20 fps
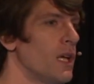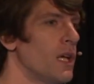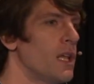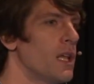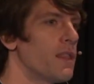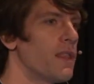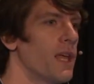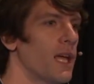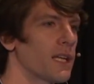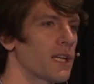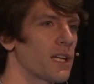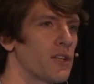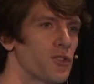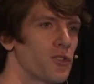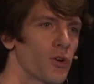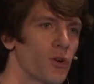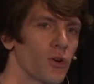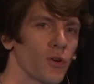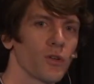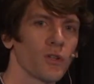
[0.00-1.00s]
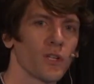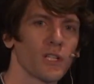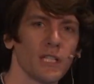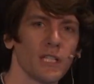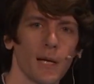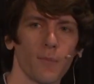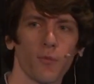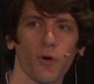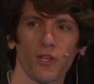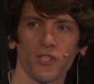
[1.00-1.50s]
that can turn
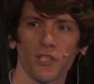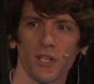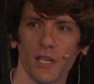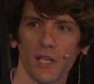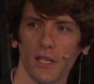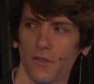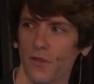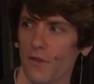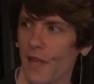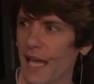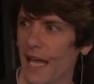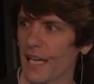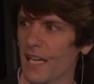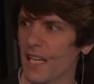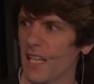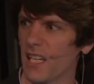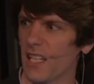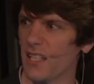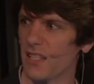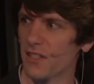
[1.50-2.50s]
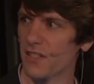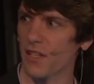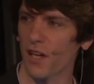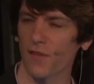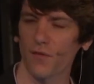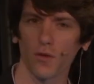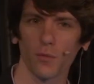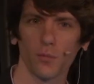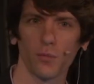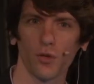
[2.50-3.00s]
collaboration into that
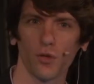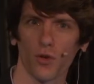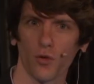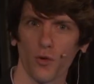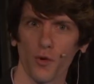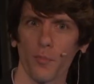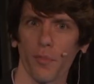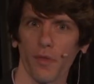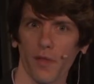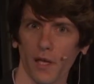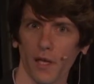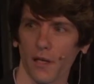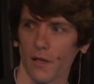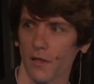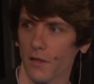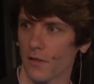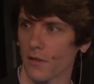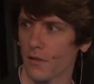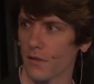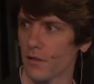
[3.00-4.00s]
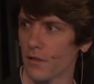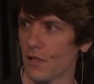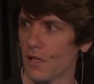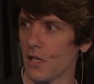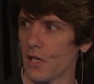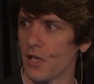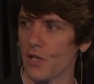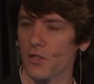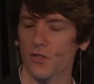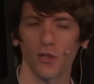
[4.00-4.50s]
insufferable groupthink.
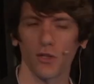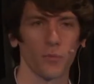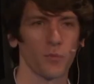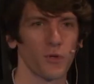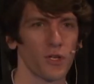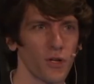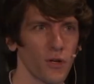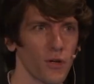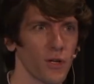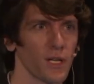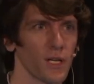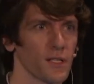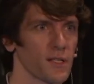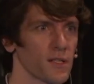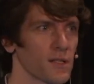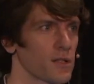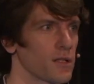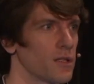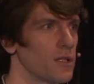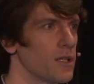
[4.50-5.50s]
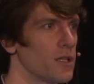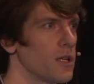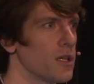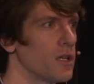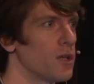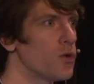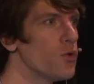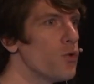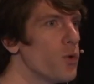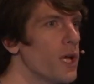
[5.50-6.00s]
So I'm curious,
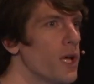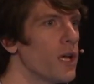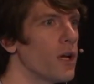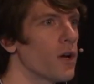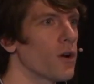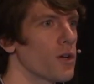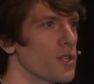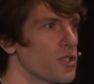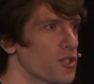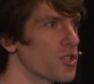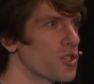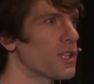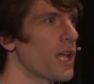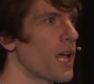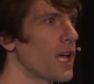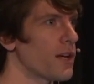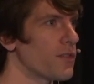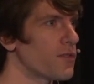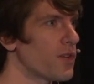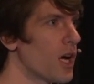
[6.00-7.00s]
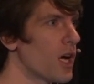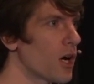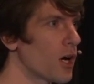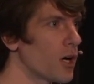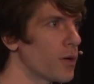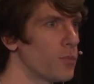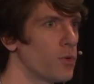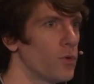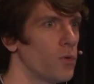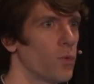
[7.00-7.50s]
who here has just had a
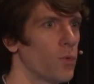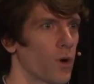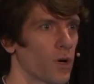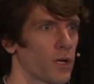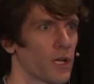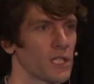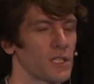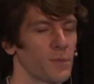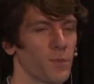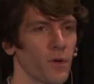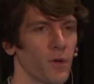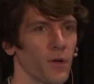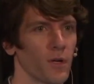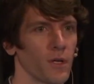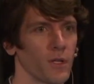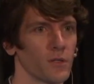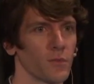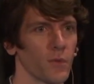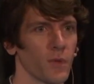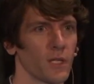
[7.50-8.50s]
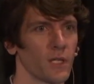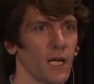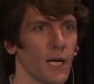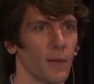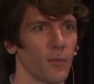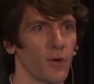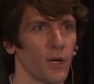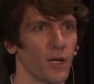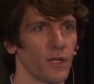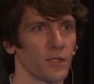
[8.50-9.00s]
terrible work experience with
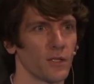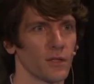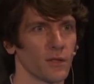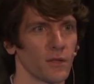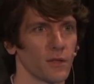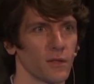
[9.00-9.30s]
collaboration?